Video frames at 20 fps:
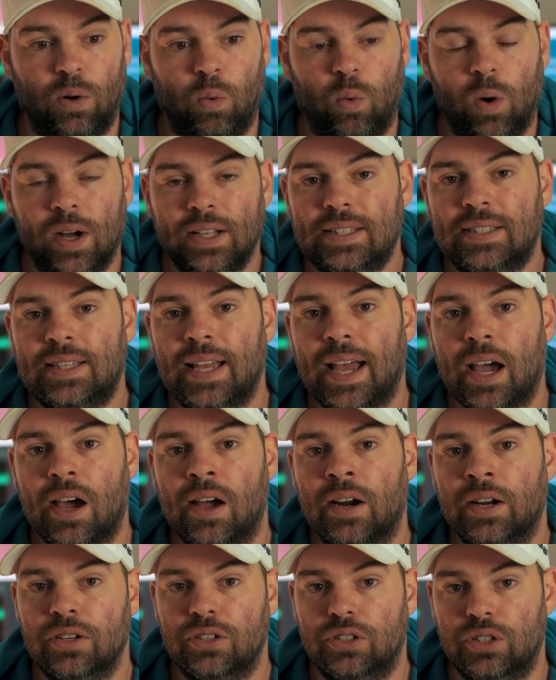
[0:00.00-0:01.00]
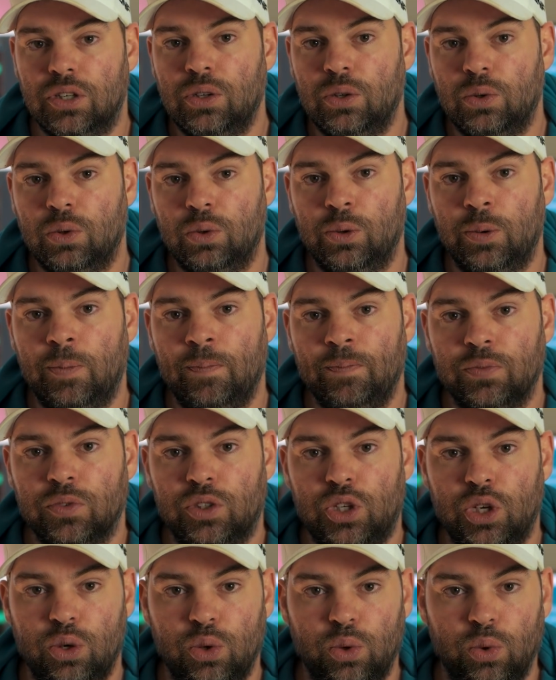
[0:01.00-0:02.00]
what's that going to do
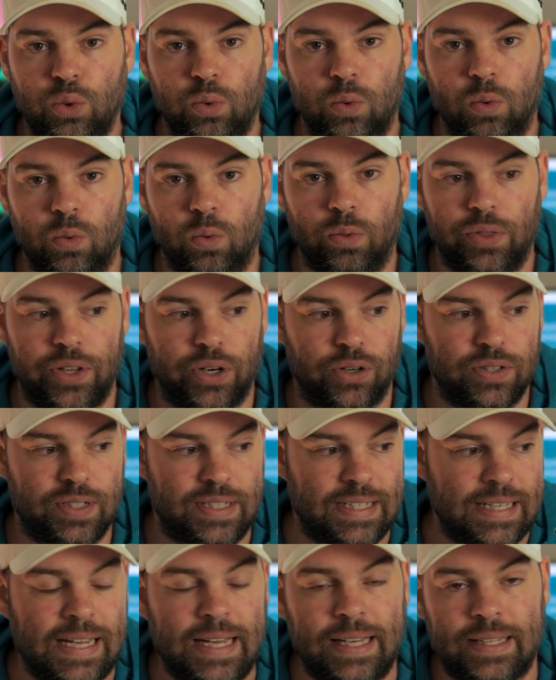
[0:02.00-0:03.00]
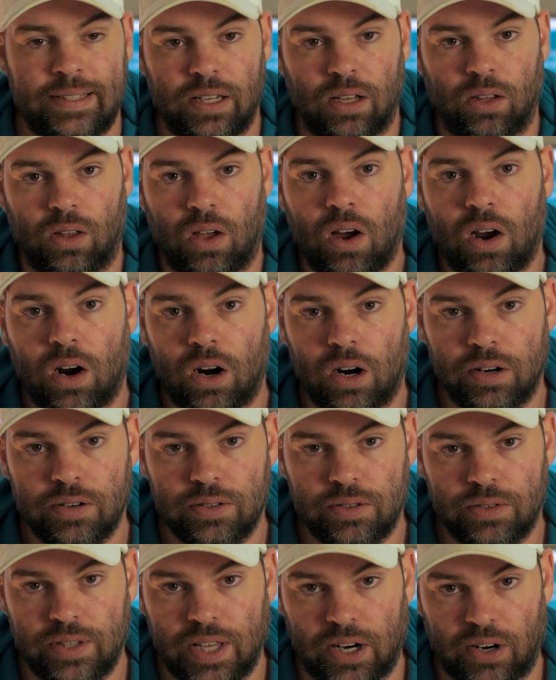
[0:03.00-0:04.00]
to their
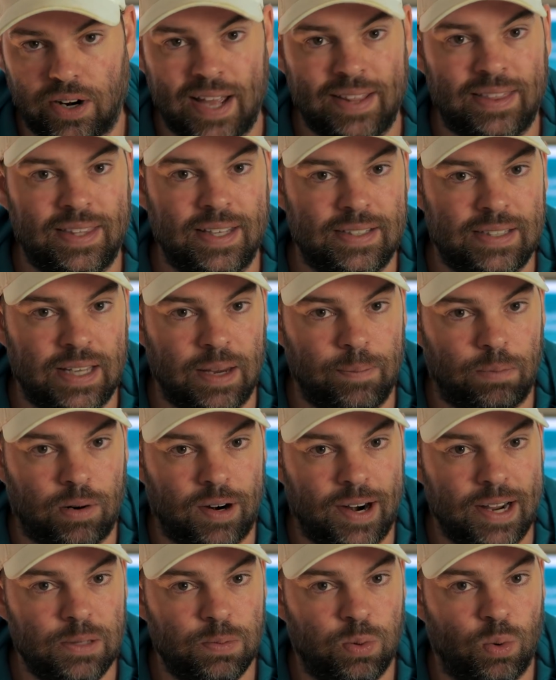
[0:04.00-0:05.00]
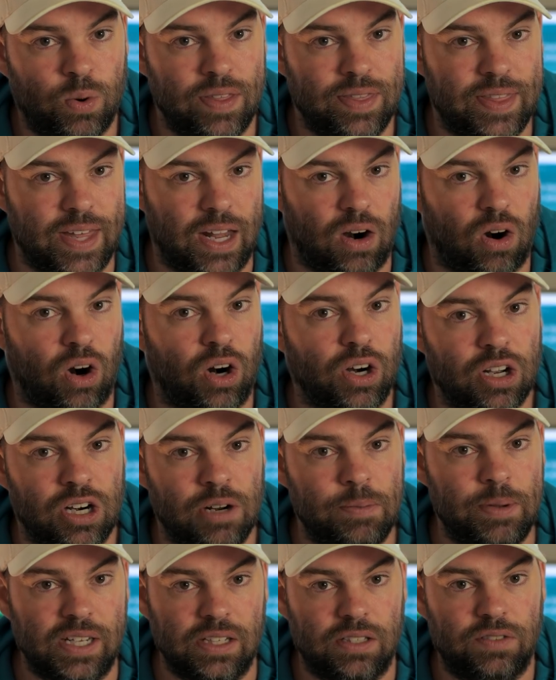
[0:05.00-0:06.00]
DSLRs that are at that same price point that aren't going
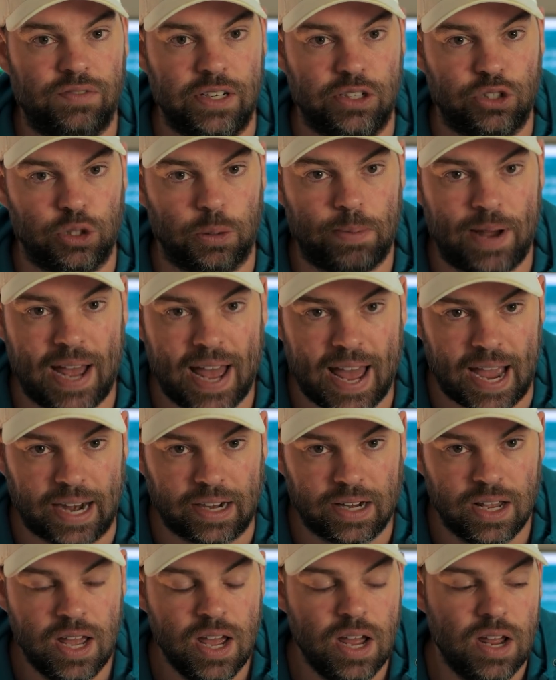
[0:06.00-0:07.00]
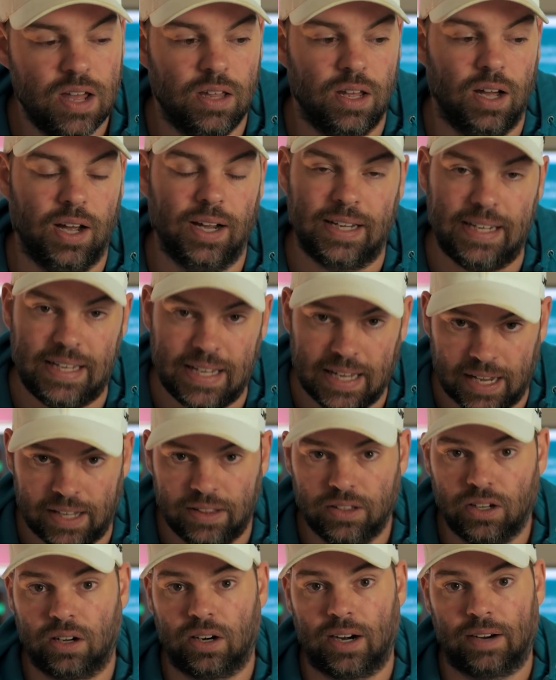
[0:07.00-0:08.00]
to be as feature packed?
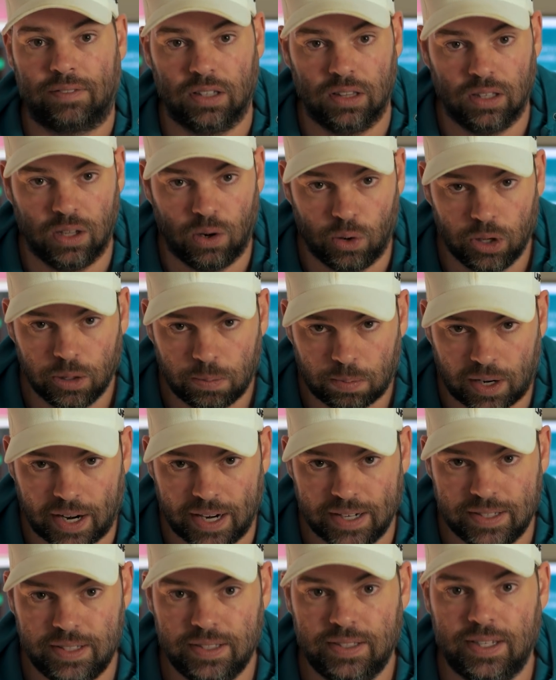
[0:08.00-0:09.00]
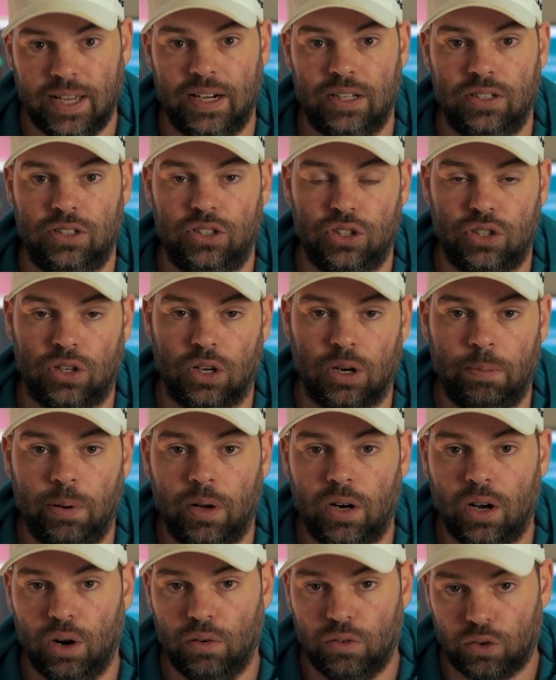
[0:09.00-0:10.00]
Again, they're going to have to lower the prices, and it's just going to
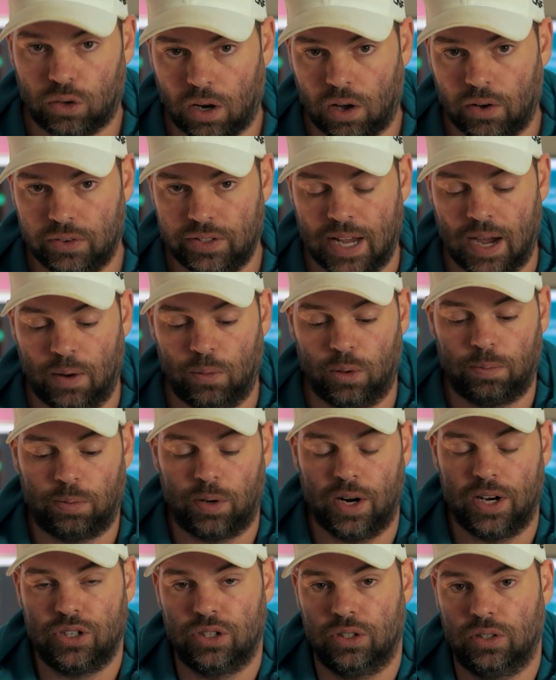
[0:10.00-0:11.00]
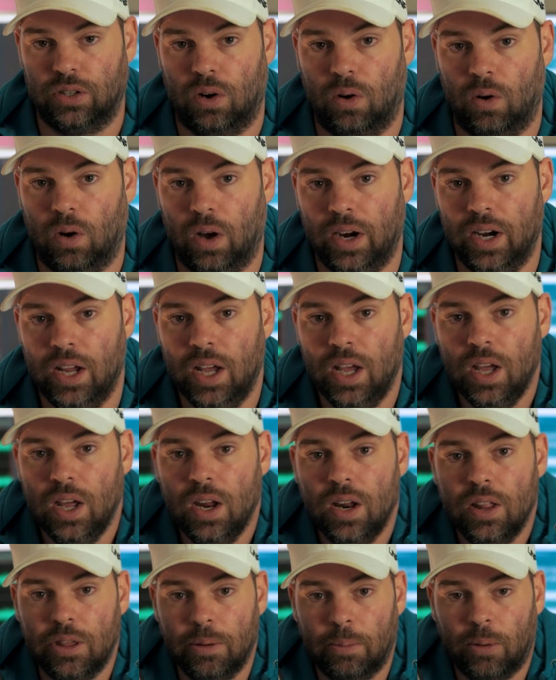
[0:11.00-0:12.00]
put overall downward pressure on
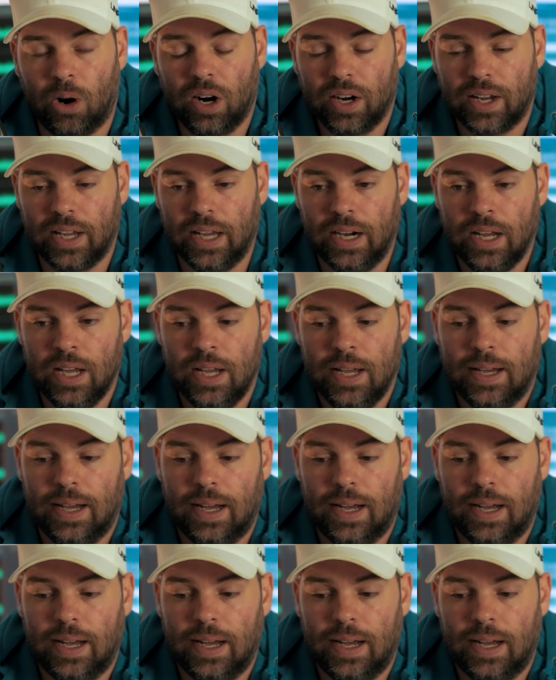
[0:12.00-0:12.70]
the market.